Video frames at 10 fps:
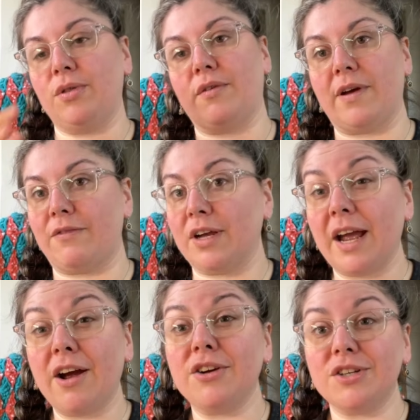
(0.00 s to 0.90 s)
their favorite
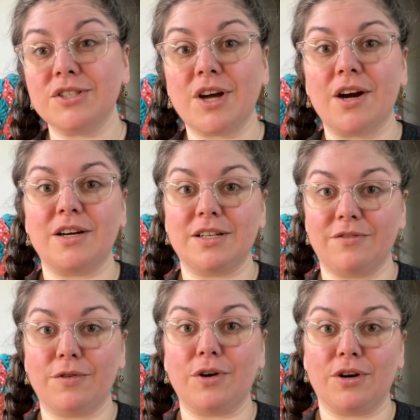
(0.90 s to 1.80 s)
characters are
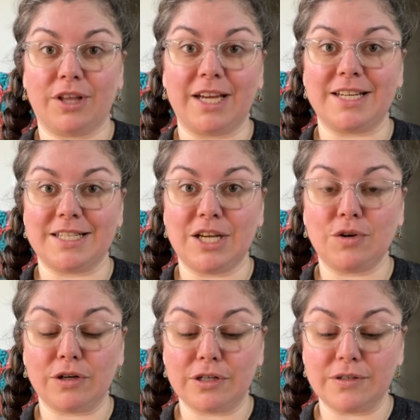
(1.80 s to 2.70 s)
for like a Disney
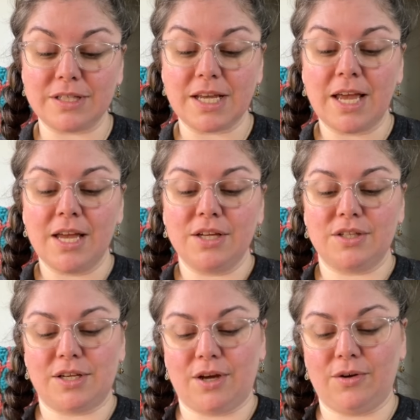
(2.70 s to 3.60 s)
cruise.
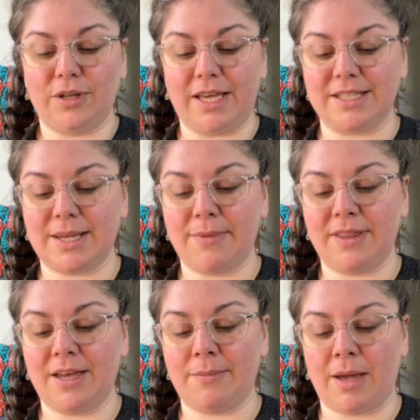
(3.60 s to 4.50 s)
So like some of
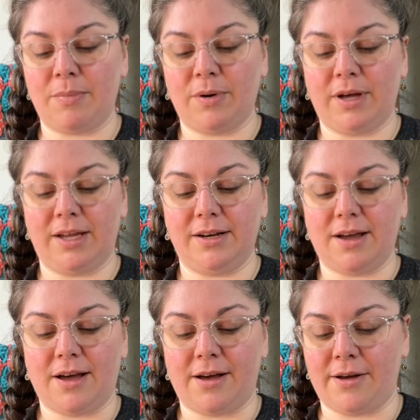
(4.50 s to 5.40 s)
them I put,
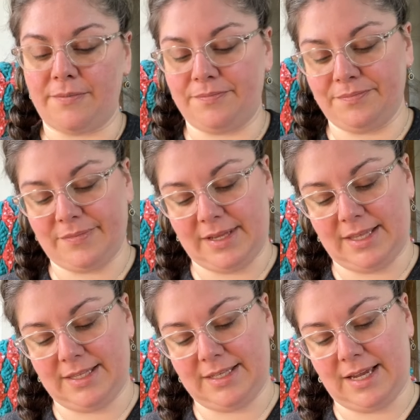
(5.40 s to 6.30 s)
um,
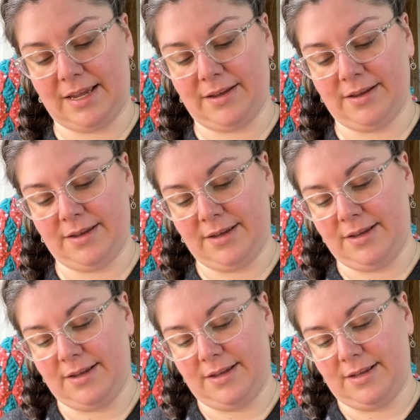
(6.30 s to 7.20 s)
let's see,
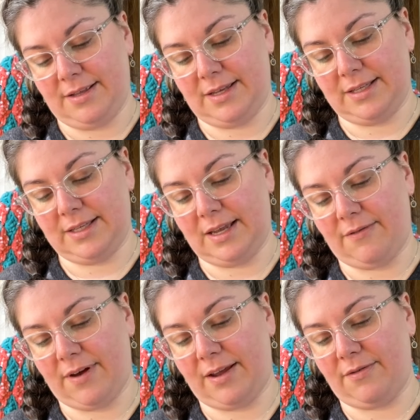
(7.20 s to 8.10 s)
let's see
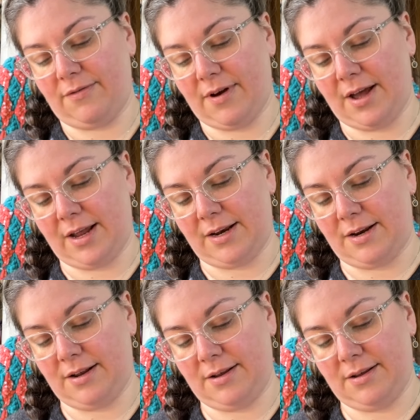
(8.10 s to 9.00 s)
if I can find.